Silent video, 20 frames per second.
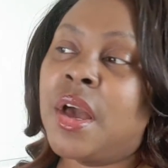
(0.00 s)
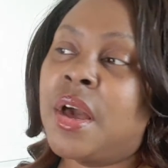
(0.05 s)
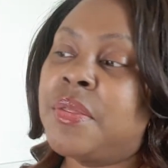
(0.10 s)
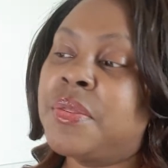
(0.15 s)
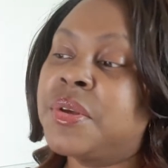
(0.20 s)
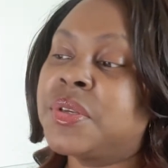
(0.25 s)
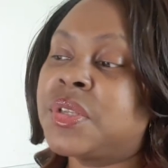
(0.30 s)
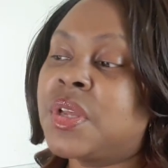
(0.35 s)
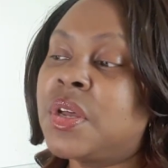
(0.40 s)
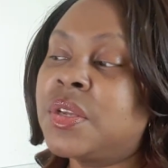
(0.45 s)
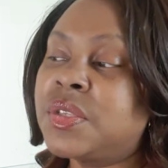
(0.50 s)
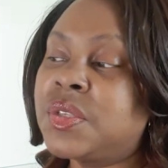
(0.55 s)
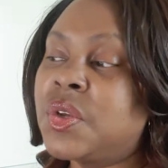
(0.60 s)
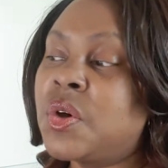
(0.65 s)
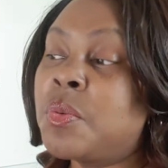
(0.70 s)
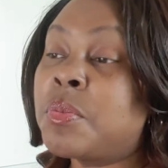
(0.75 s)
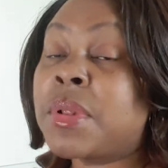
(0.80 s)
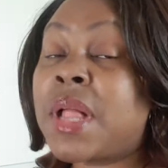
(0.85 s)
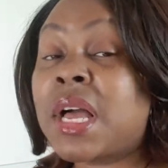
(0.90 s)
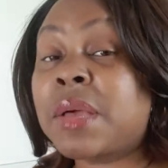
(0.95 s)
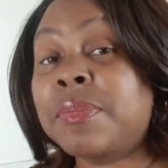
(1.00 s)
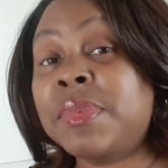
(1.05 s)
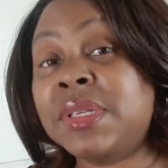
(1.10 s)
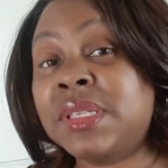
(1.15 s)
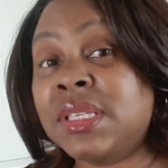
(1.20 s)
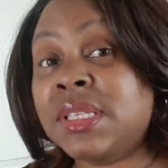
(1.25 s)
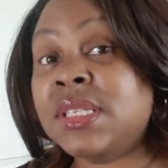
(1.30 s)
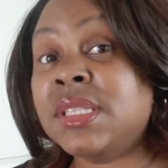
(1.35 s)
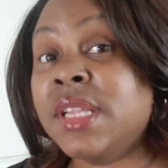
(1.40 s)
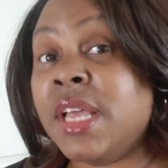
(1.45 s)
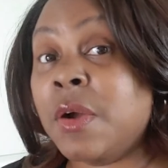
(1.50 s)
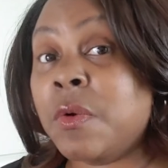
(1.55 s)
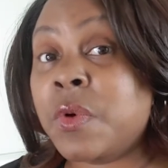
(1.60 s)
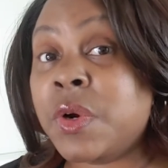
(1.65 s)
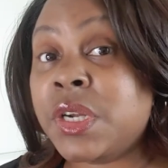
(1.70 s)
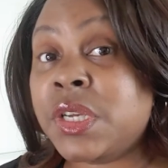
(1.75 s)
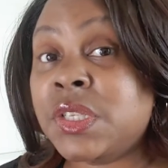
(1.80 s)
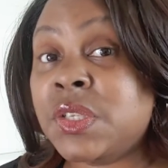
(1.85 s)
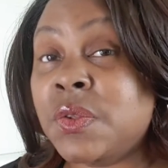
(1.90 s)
There's also Black Business Network.